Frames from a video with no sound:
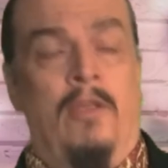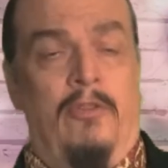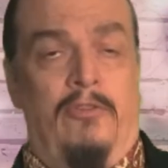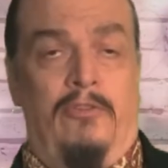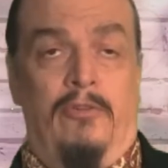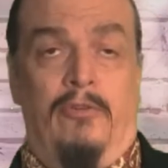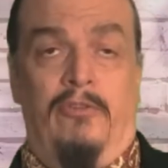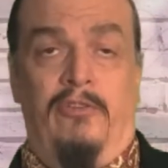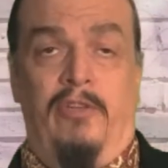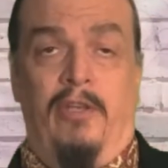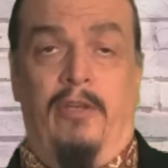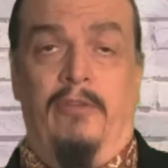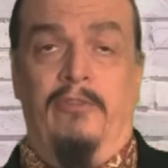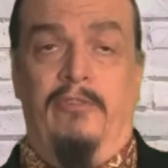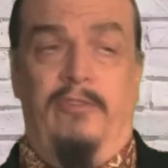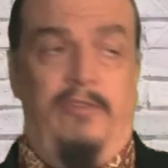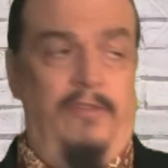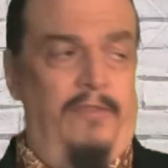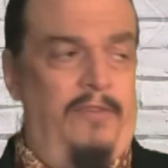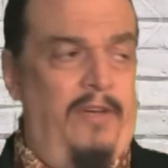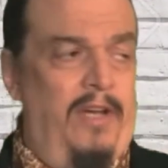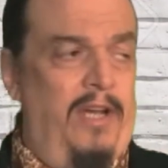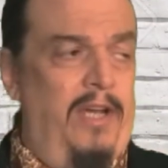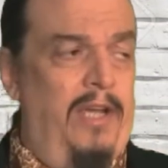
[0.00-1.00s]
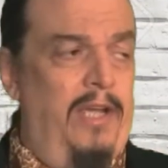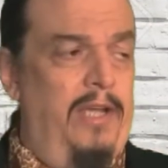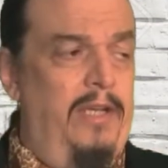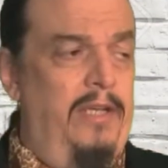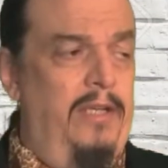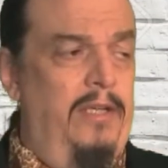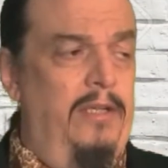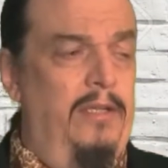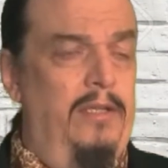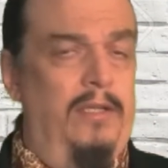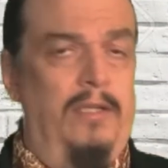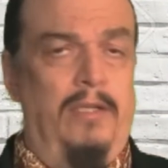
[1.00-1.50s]
So cells
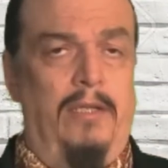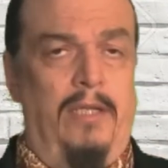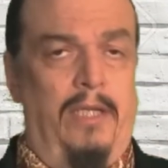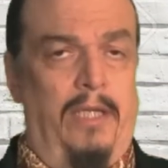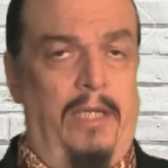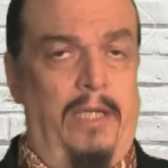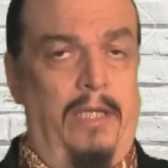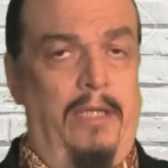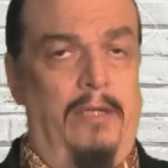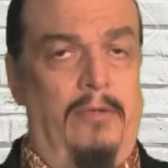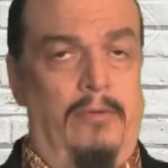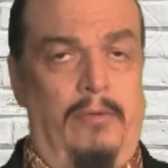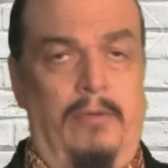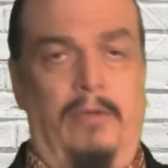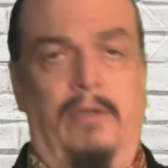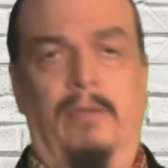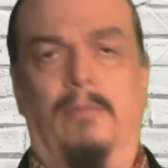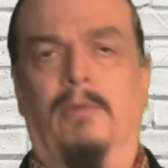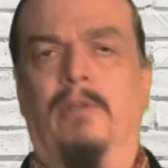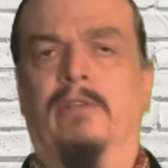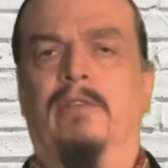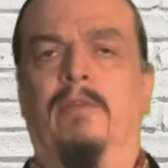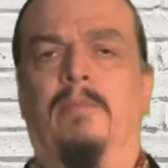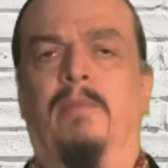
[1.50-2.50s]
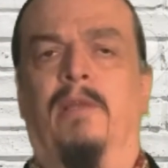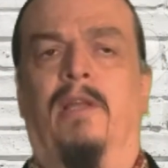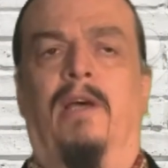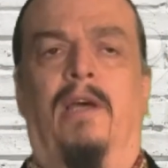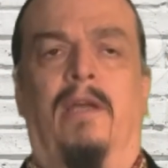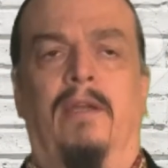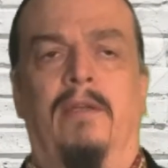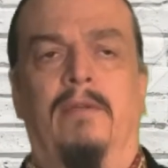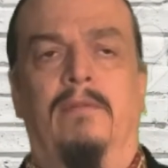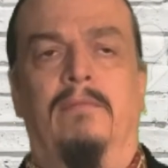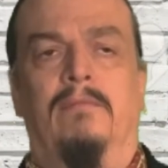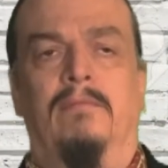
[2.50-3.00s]
divide in order to
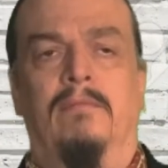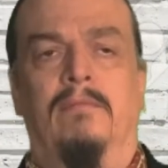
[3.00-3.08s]
multiply.